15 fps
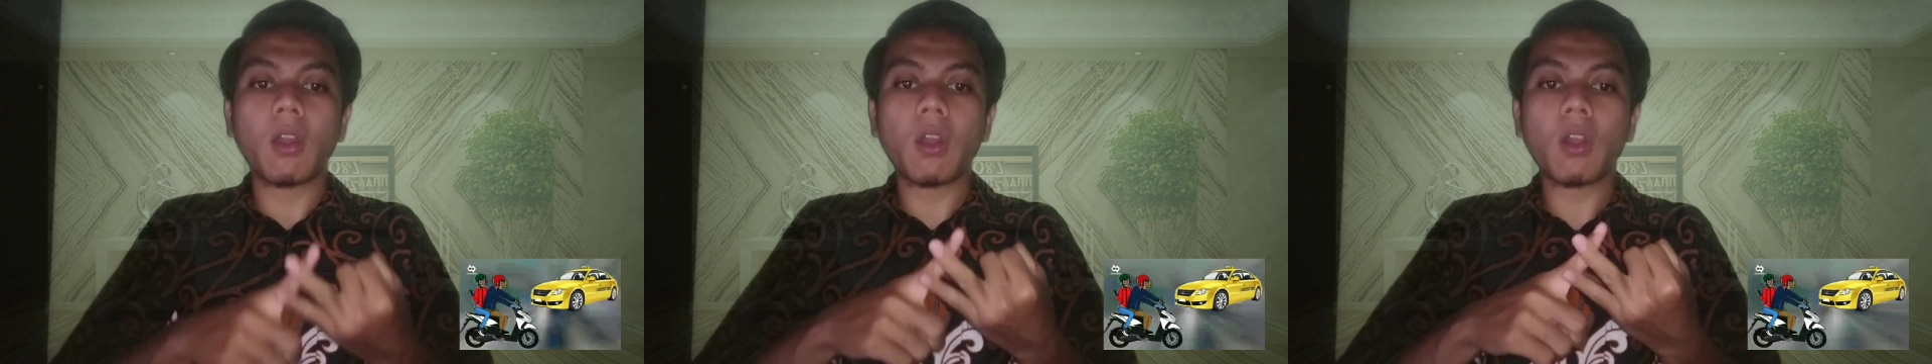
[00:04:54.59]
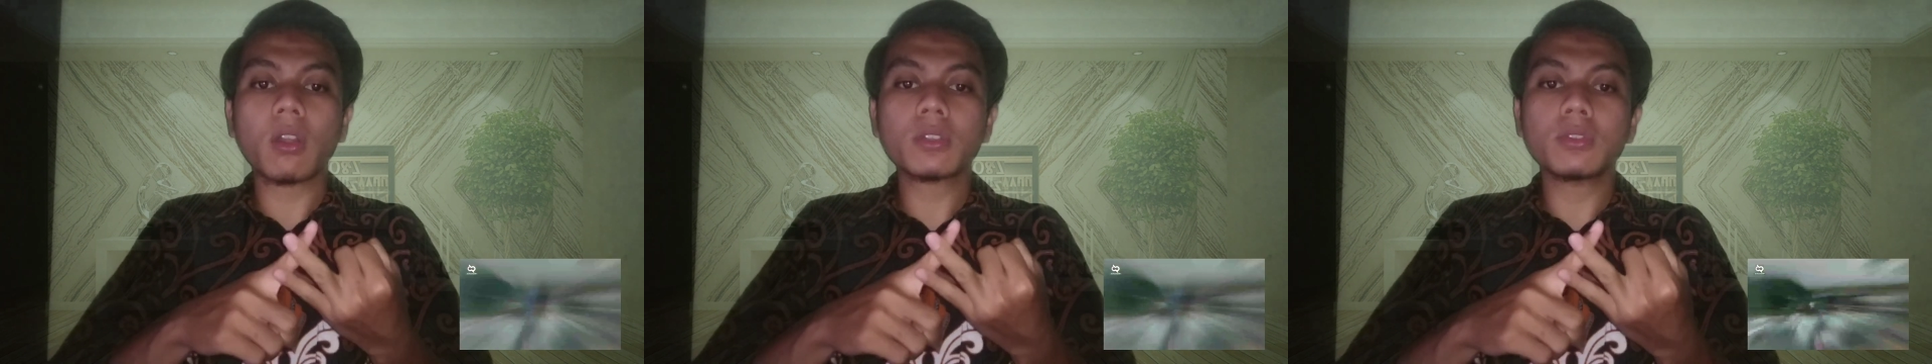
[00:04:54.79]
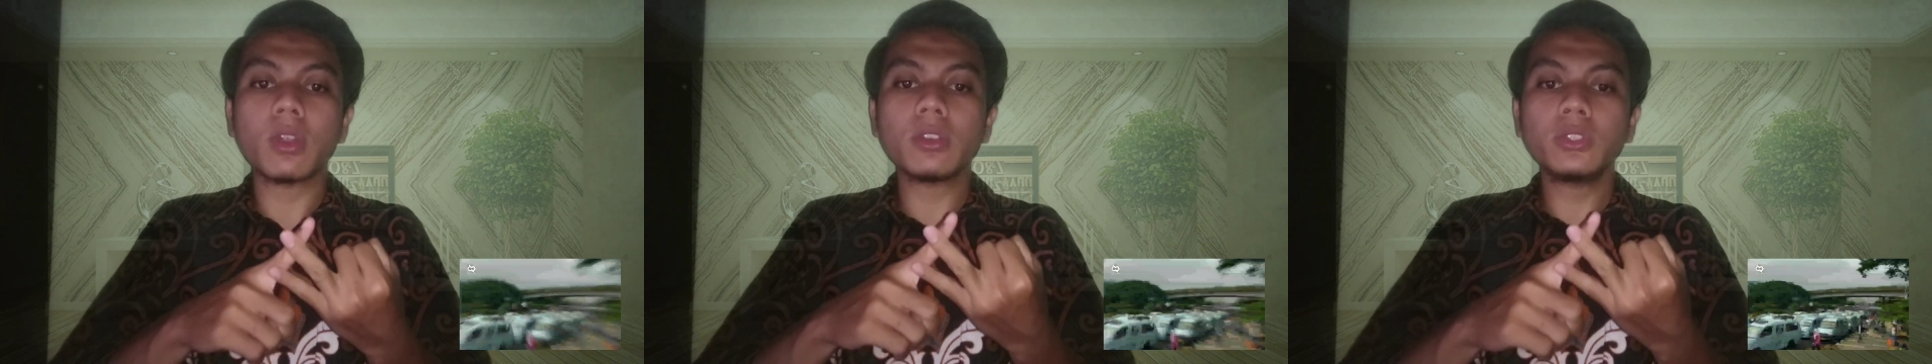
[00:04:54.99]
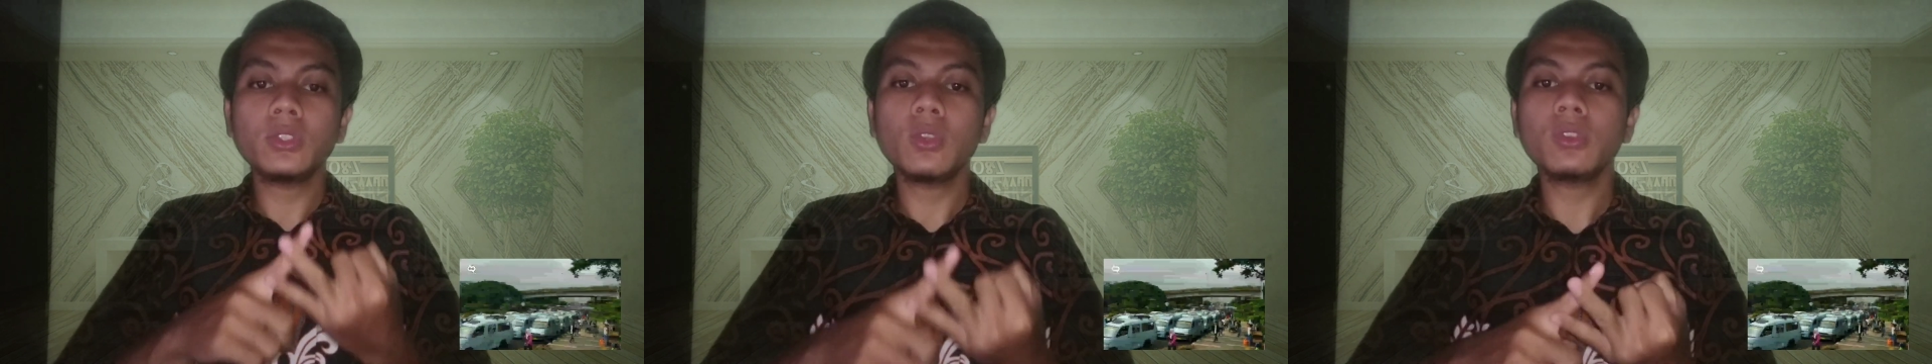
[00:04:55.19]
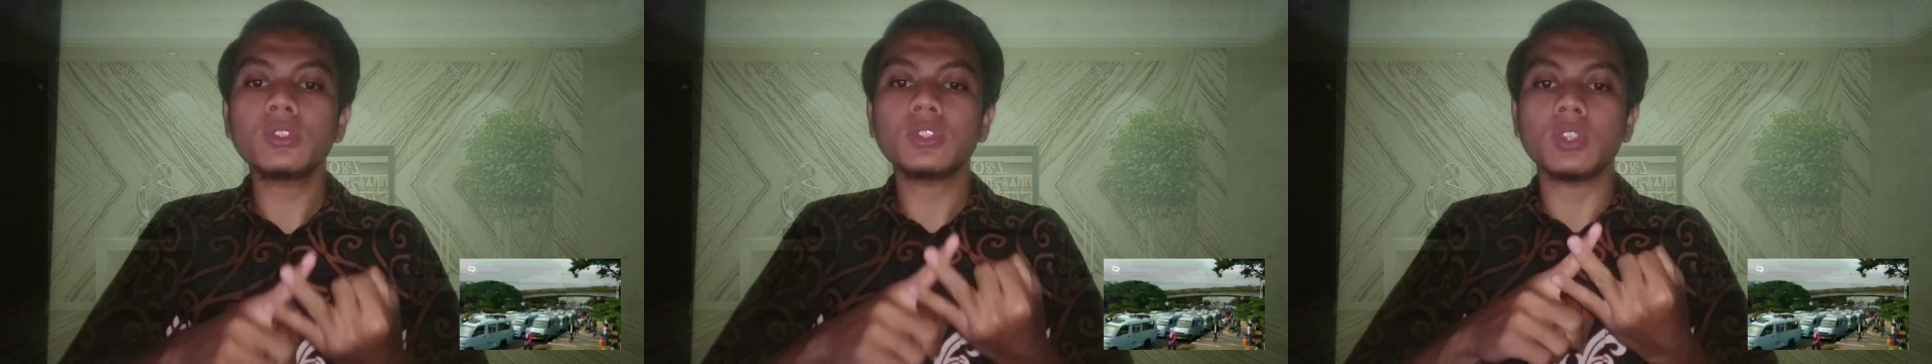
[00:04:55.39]
or don't
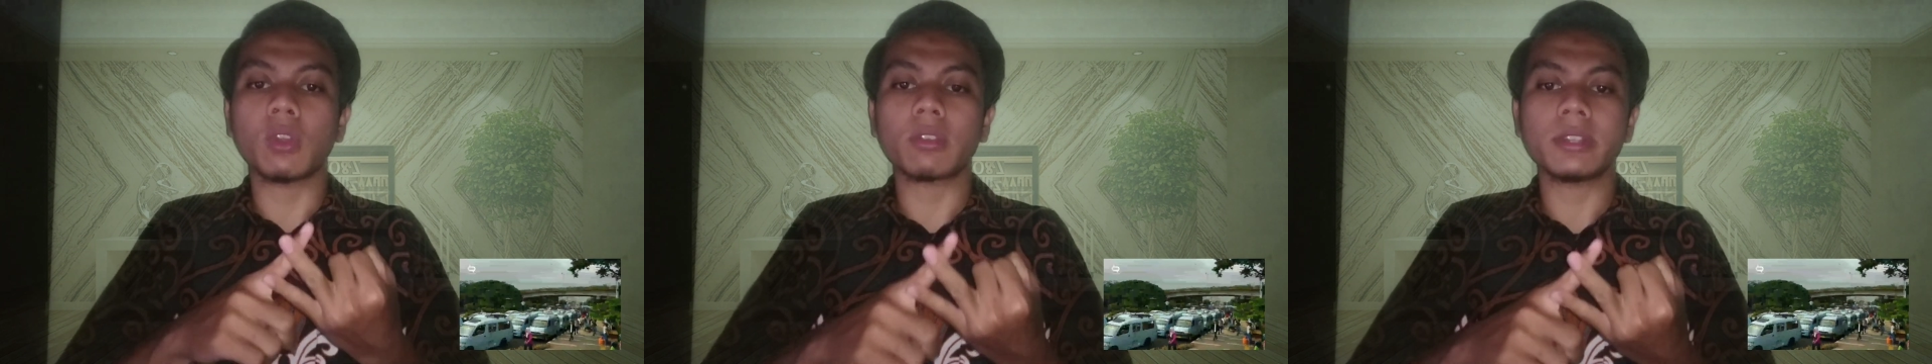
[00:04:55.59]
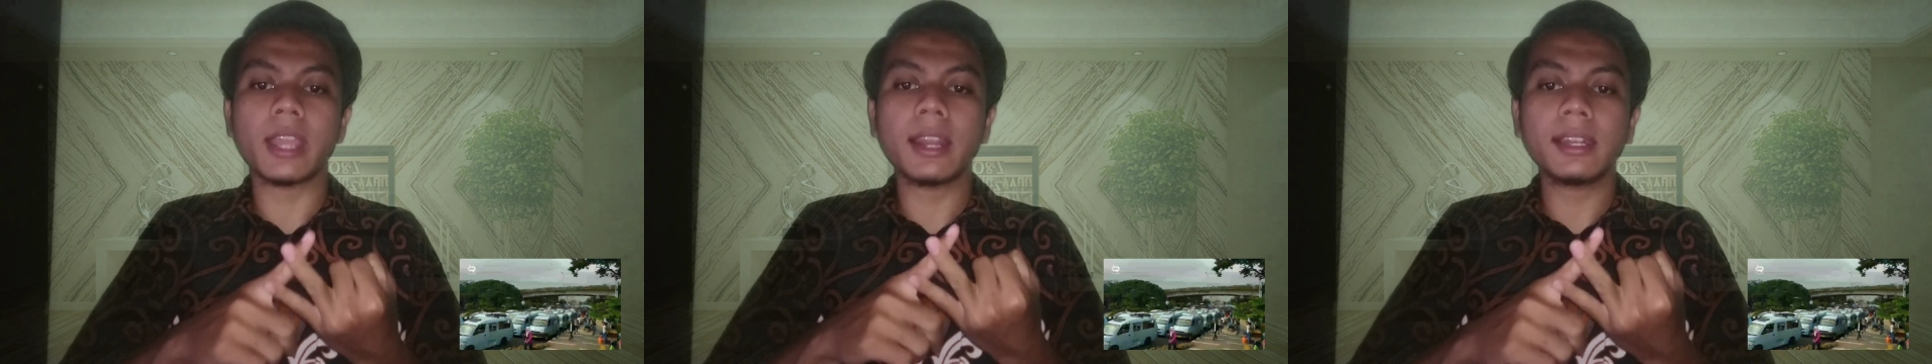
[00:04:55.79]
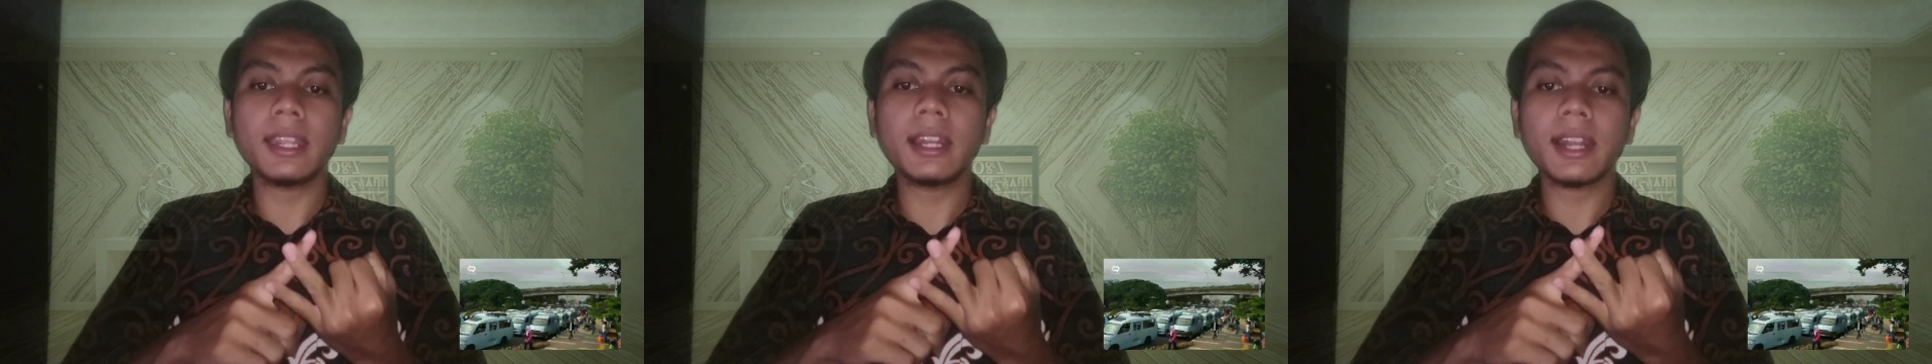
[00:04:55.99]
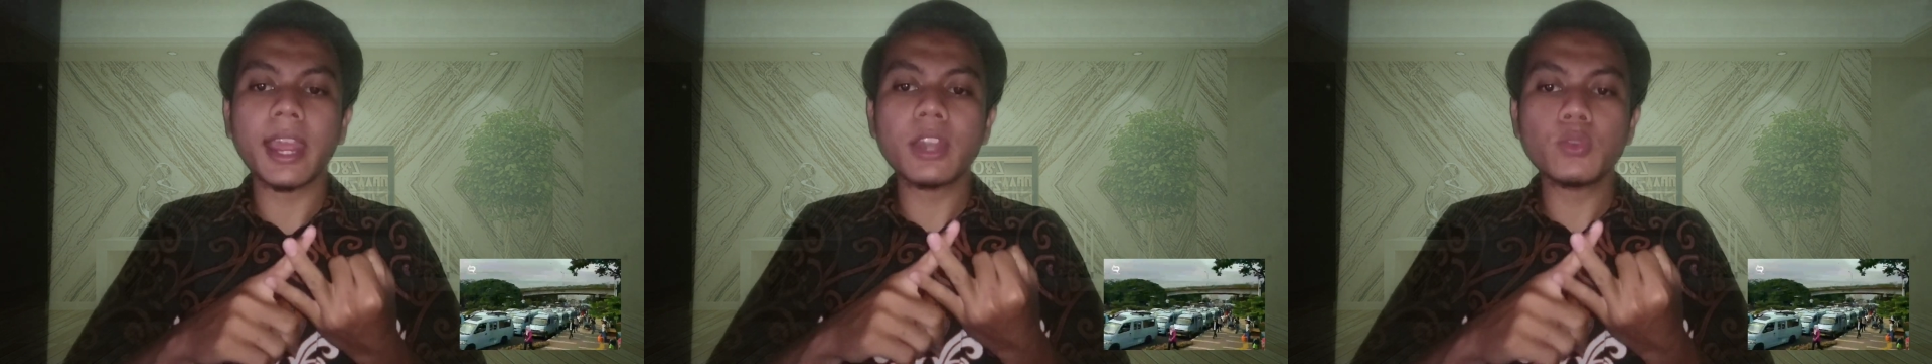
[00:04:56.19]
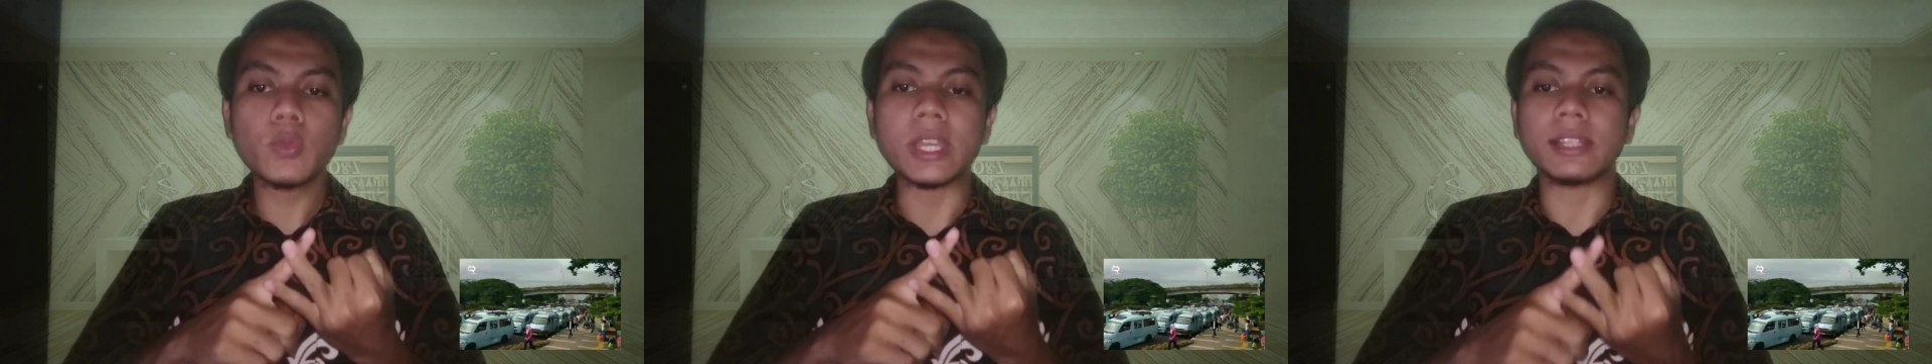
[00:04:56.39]
use your daily
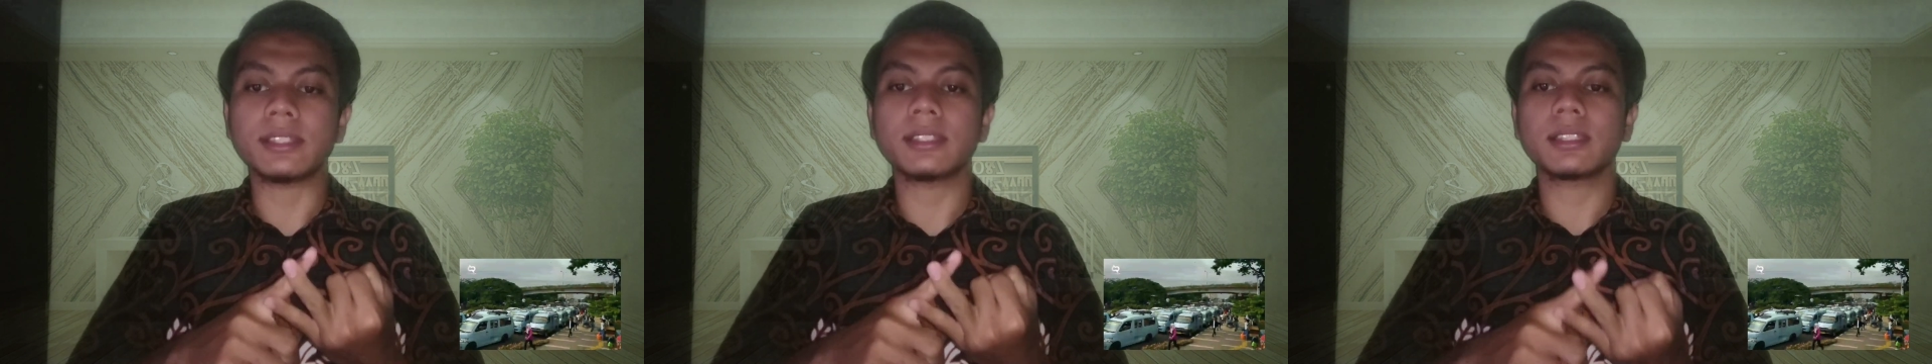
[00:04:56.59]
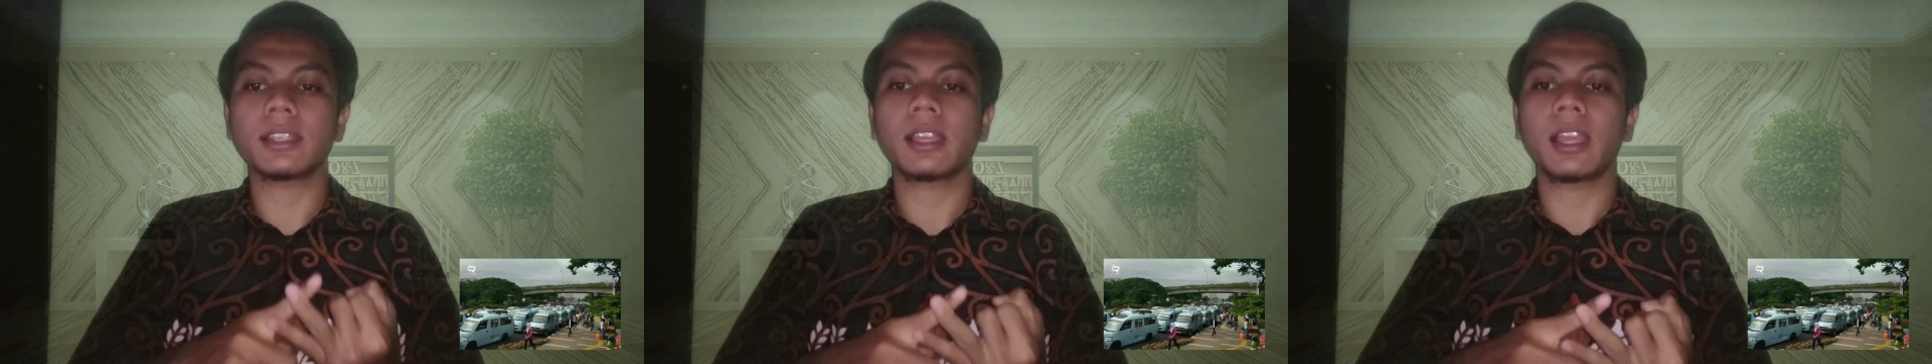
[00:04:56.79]
language.